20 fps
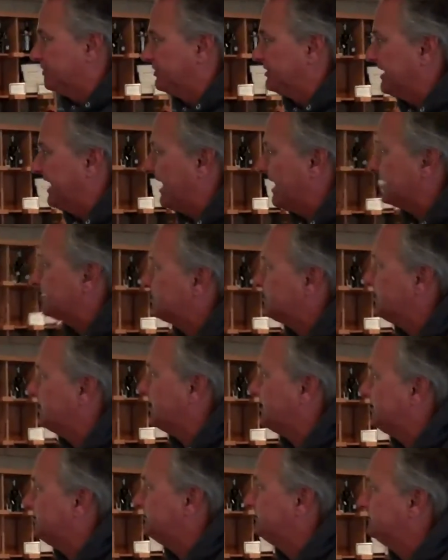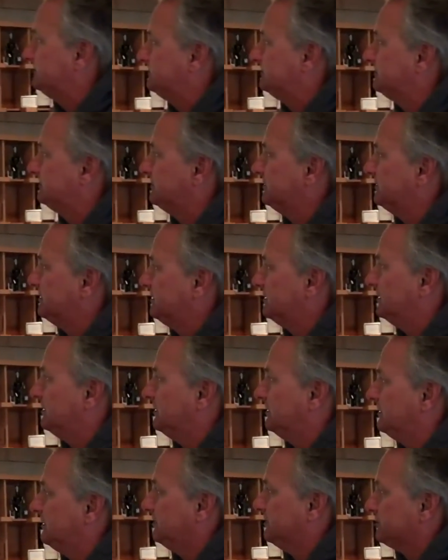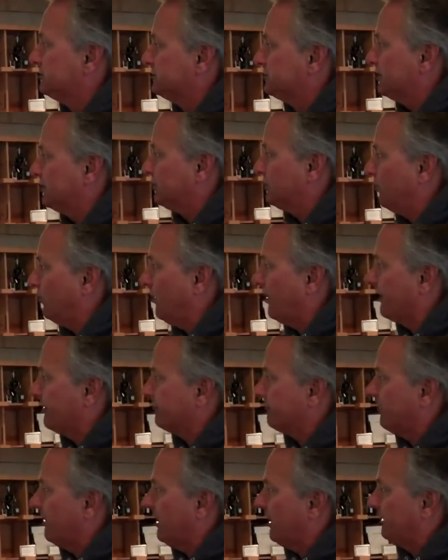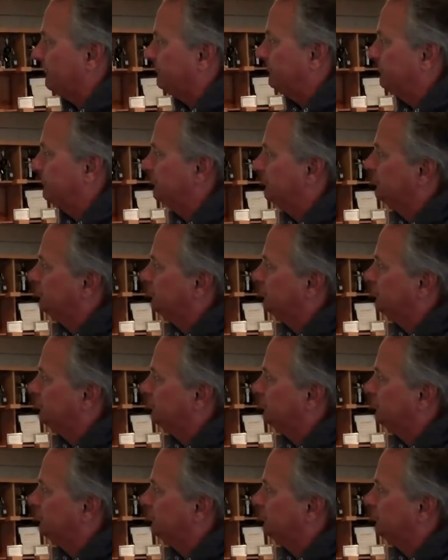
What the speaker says: turn gas on. Shut the water off.